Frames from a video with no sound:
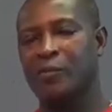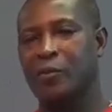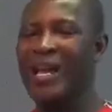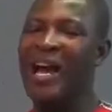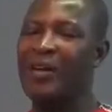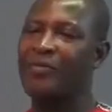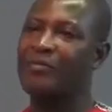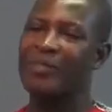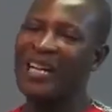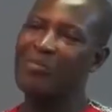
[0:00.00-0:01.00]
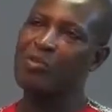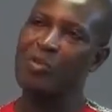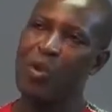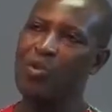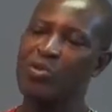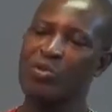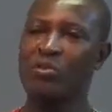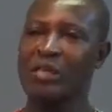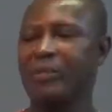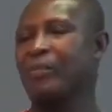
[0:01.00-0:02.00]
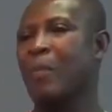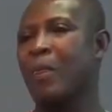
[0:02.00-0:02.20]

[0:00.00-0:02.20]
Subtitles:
we have become so used to them,